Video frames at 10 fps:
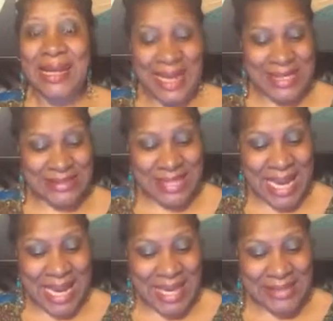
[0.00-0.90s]
It
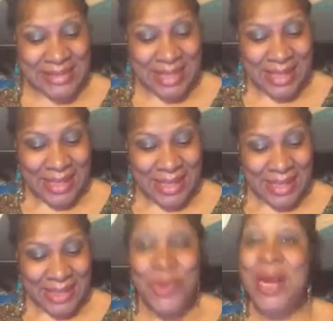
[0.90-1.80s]
says,
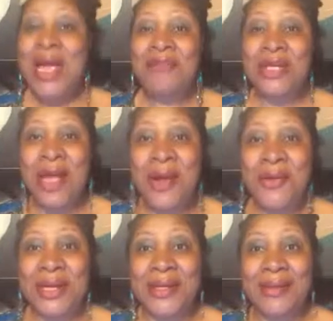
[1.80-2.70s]
you ever
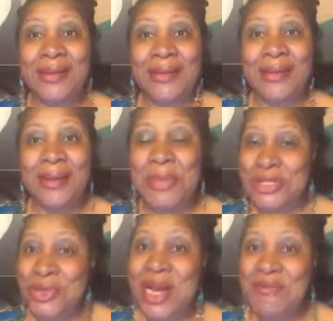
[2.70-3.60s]
learning,
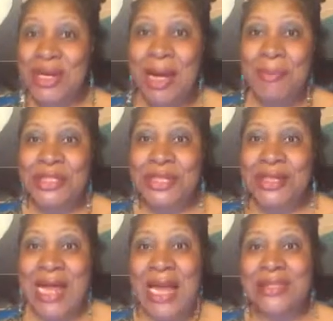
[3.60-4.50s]
but you never coming to
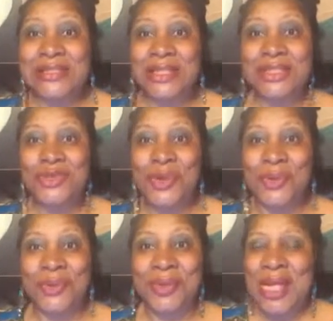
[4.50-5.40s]
the knowledge of the
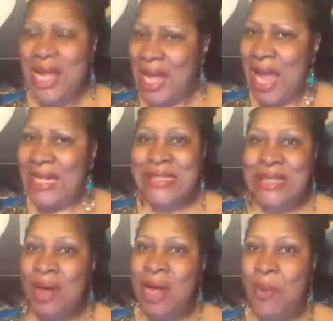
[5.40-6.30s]
truth. That's
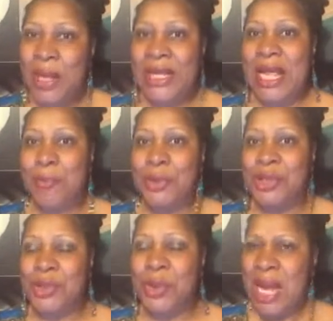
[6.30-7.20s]
all I want to help you
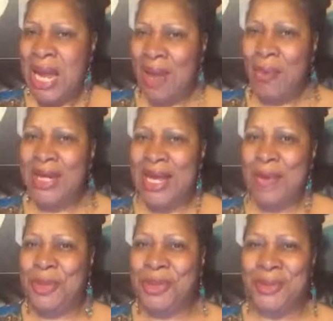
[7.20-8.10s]
do. I want to
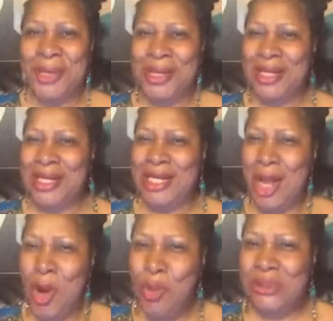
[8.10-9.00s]
help you
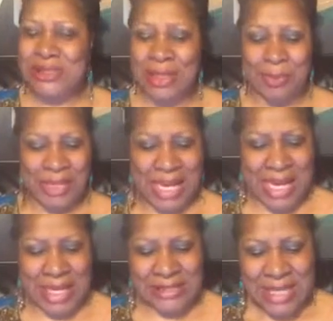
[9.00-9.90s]
know some
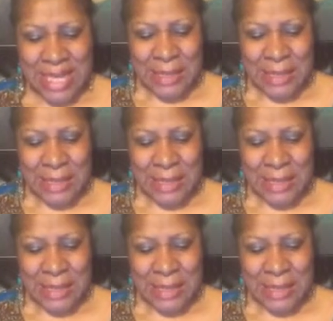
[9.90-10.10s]
things.